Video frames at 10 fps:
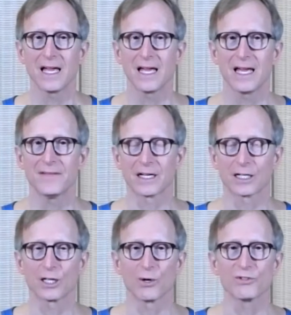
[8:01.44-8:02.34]
And then
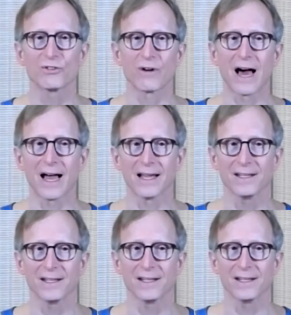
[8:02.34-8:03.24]
close your
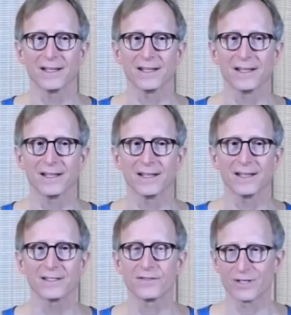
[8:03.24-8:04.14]
eyes if you can.
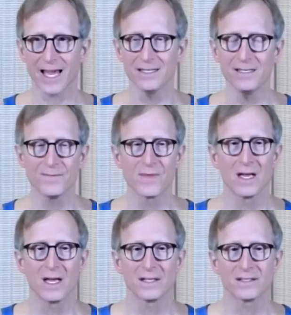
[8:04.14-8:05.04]
Take
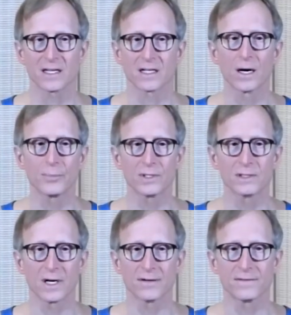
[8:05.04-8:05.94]
a couple
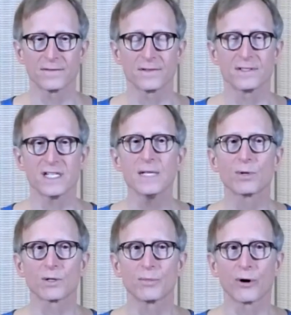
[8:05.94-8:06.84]
of deeper
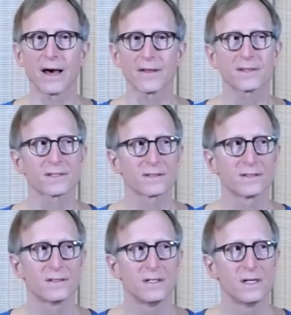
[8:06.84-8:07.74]
breaths.
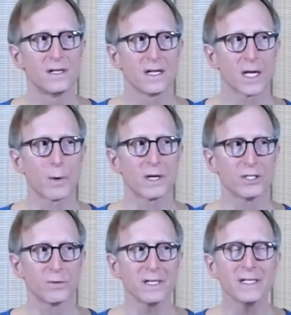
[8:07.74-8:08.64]
And when
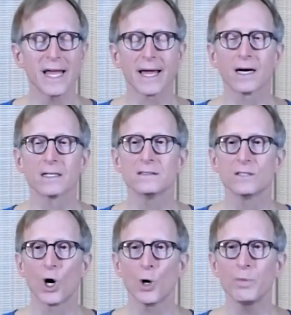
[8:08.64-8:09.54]
you inhale,
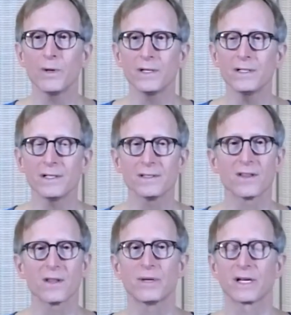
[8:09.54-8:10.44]
open to
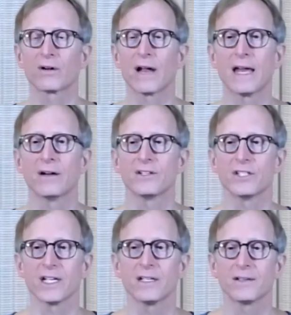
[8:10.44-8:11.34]
the bigger
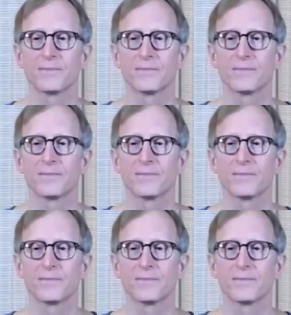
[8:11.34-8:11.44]
energy.